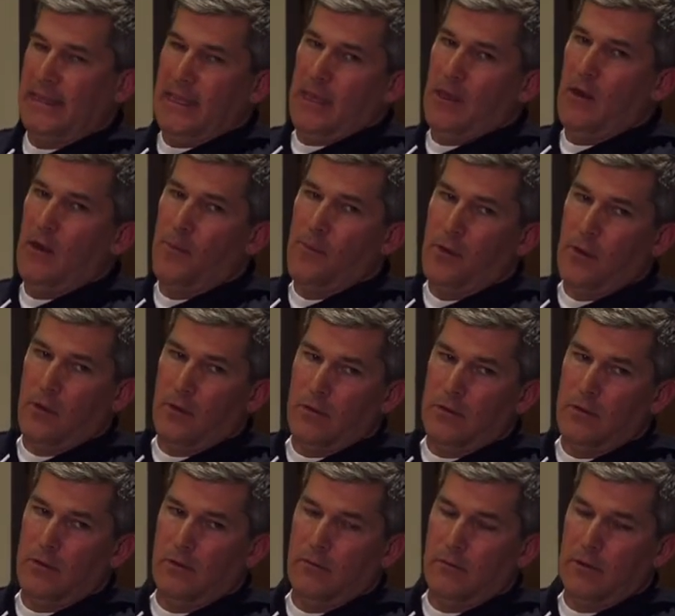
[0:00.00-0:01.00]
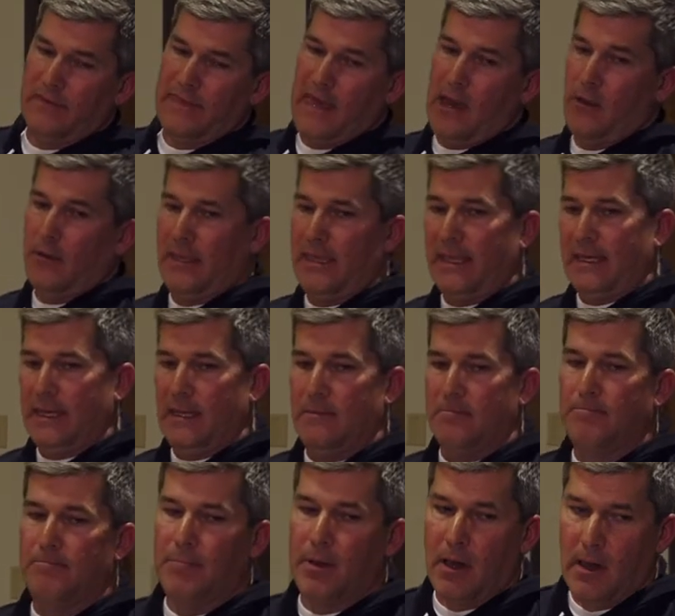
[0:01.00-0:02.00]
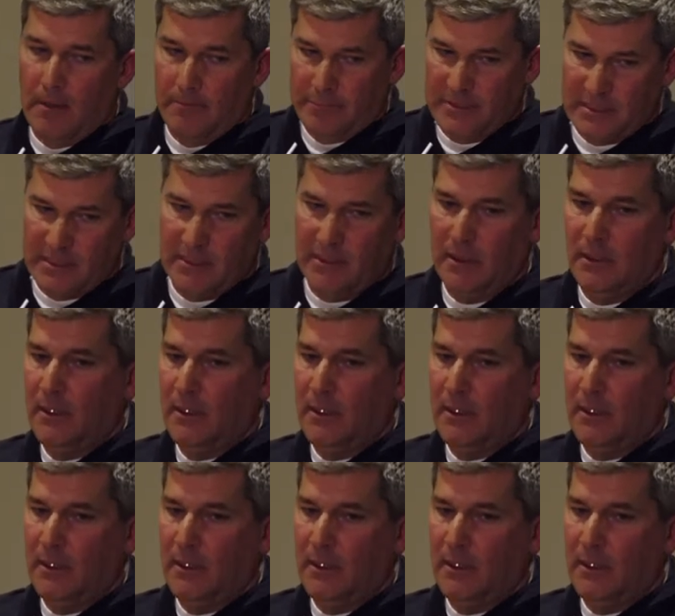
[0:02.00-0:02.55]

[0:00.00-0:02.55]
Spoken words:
the elbow without getting bumped